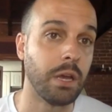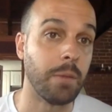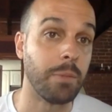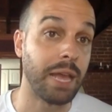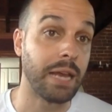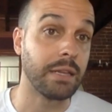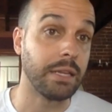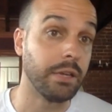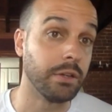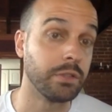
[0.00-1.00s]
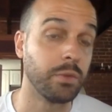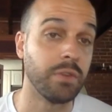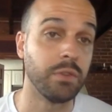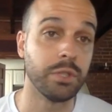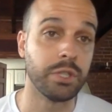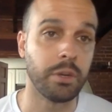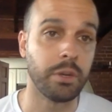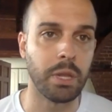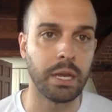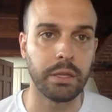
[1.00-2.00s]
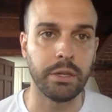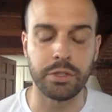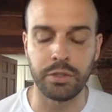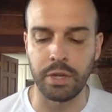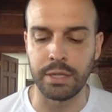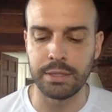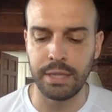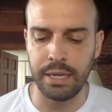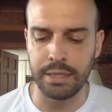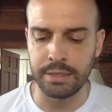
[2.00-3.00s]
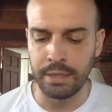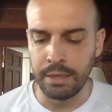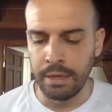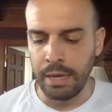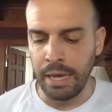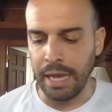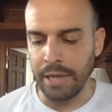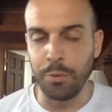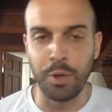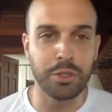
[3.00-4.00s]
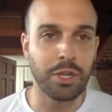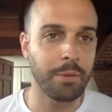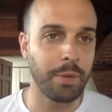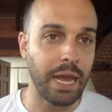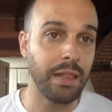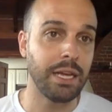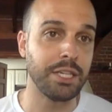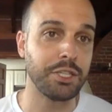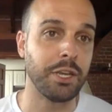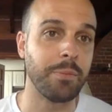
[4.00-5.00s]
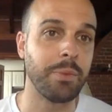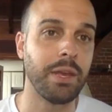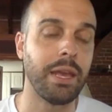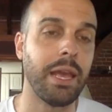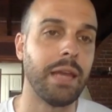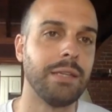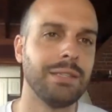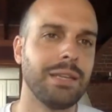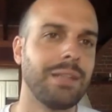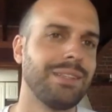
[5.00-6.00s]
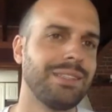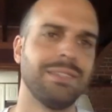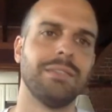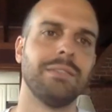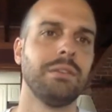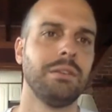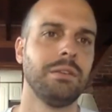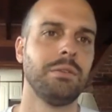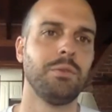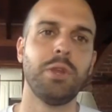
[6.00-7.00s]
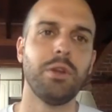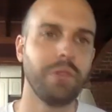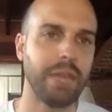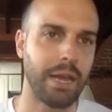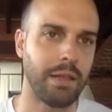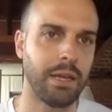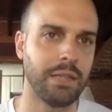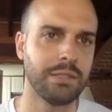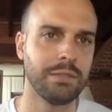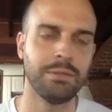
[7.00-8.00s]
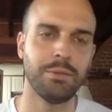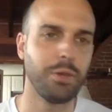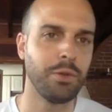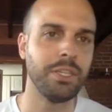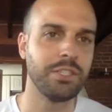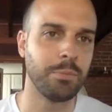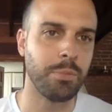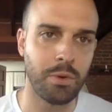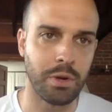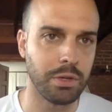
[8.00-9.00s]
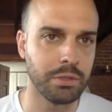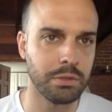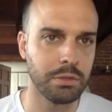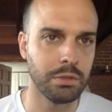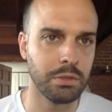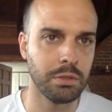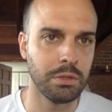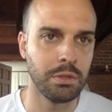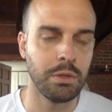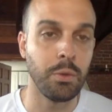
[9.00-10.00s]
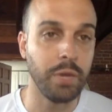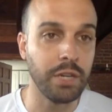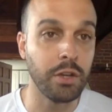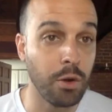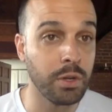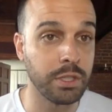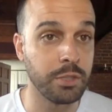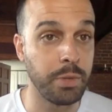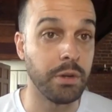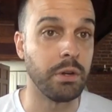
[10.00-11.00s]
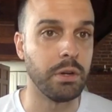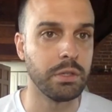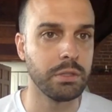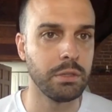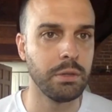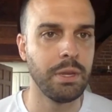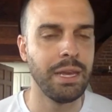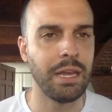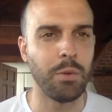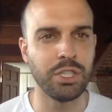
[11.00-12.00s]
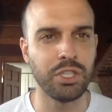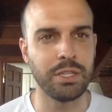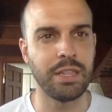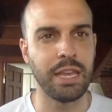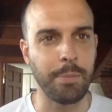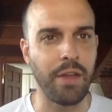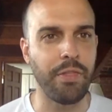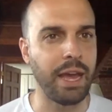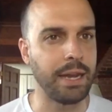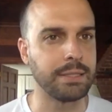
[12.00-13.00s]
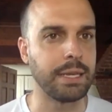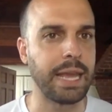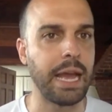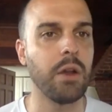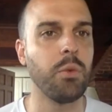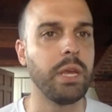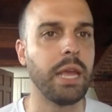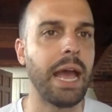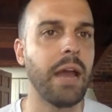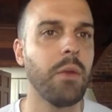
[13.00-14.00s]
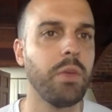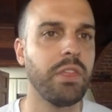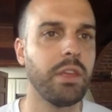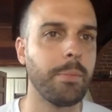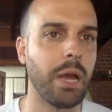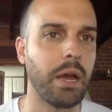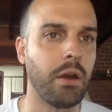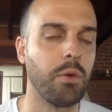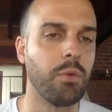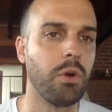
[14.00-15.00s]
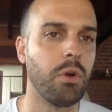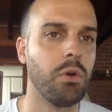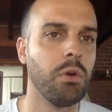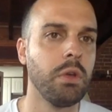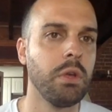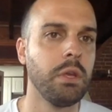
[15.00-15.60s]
Black leaders, revolutionary Black leaders in the United States. And we were talking about allyship, and he's like, listen, we don't need allies. We don't need supporters. We need co-conspirators. I want you to think about that as like, how do we think about our role